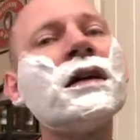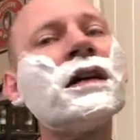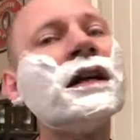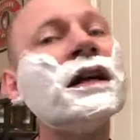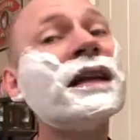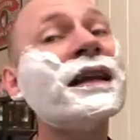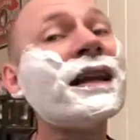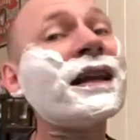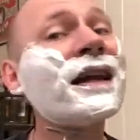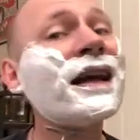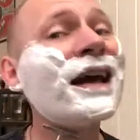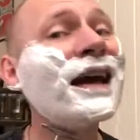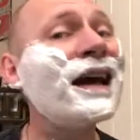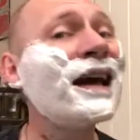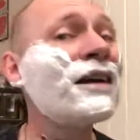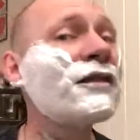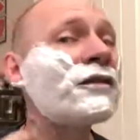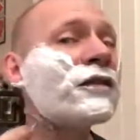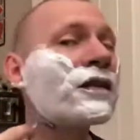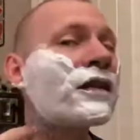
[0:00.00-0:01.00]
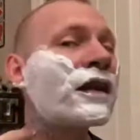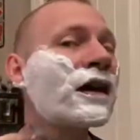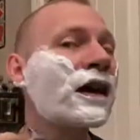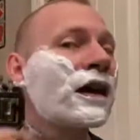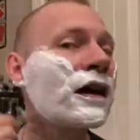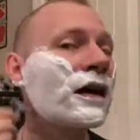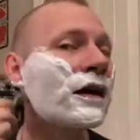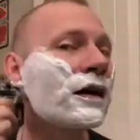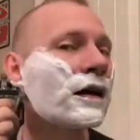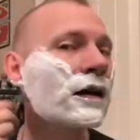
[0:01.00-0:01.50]
And then after
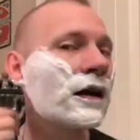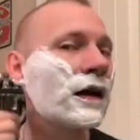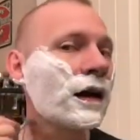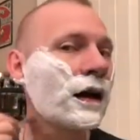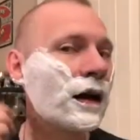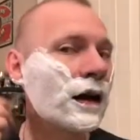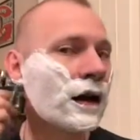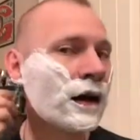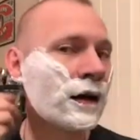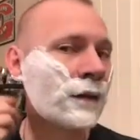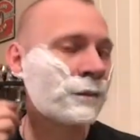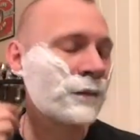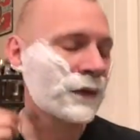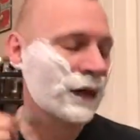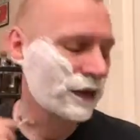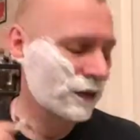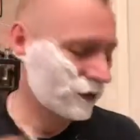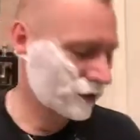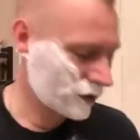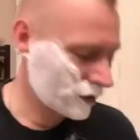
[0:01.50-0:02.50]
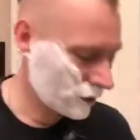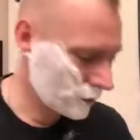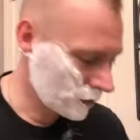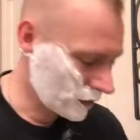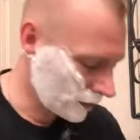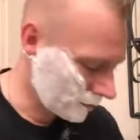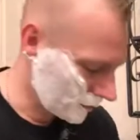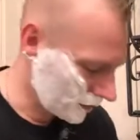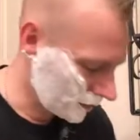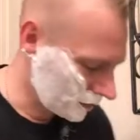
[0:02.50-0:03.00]
that, I'm not sure
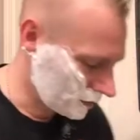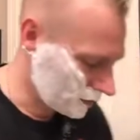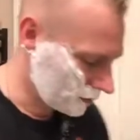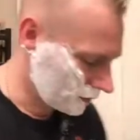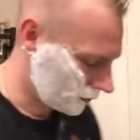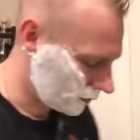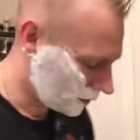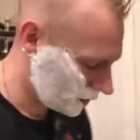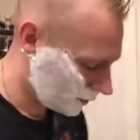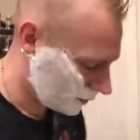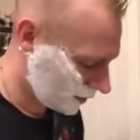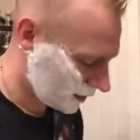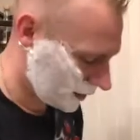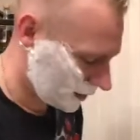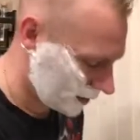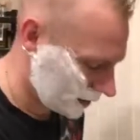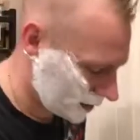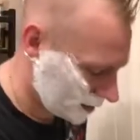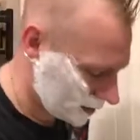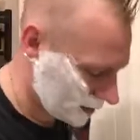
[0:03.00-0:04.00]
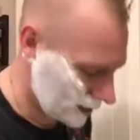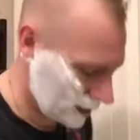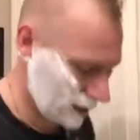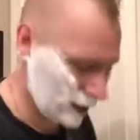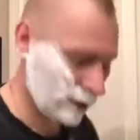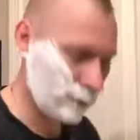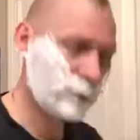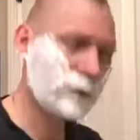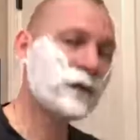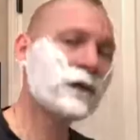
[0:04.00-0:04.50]
what I'm gonna do. I might
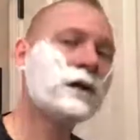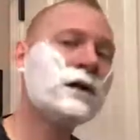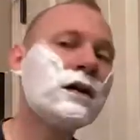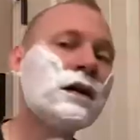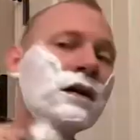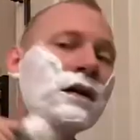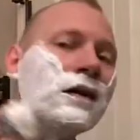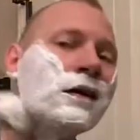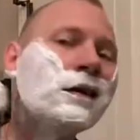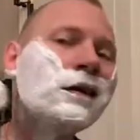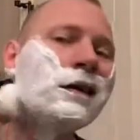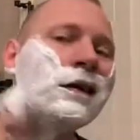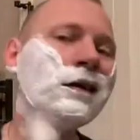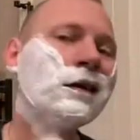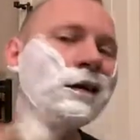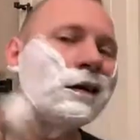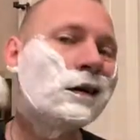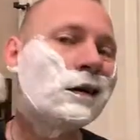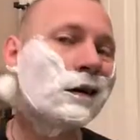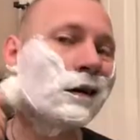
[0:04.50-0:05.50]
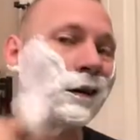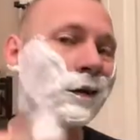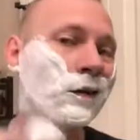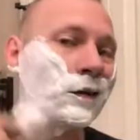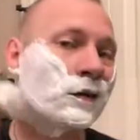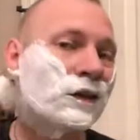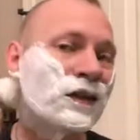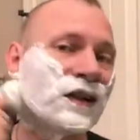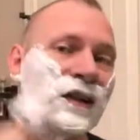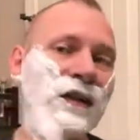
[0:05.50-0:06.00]
keep a
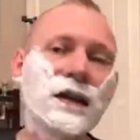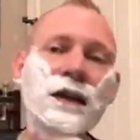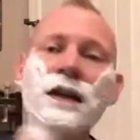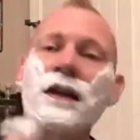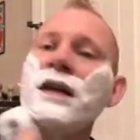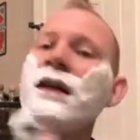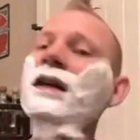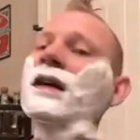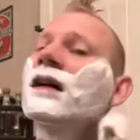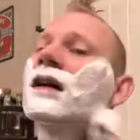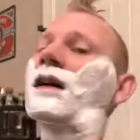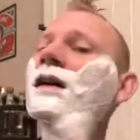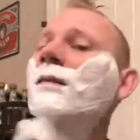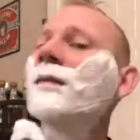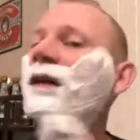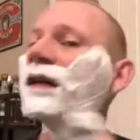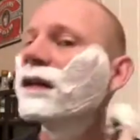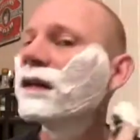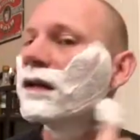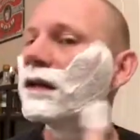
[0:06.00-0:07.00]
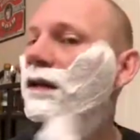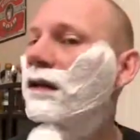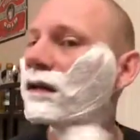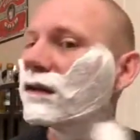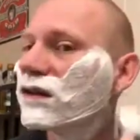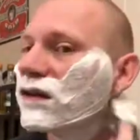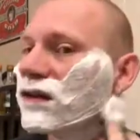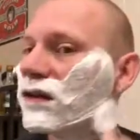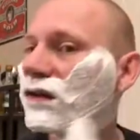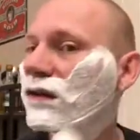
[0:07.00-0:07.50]
goatee, I might go
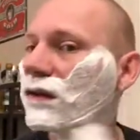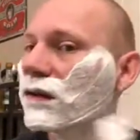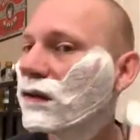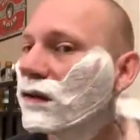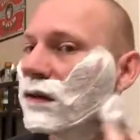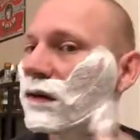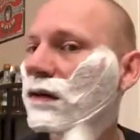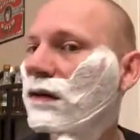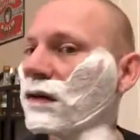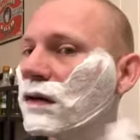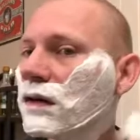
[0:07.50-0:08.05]
to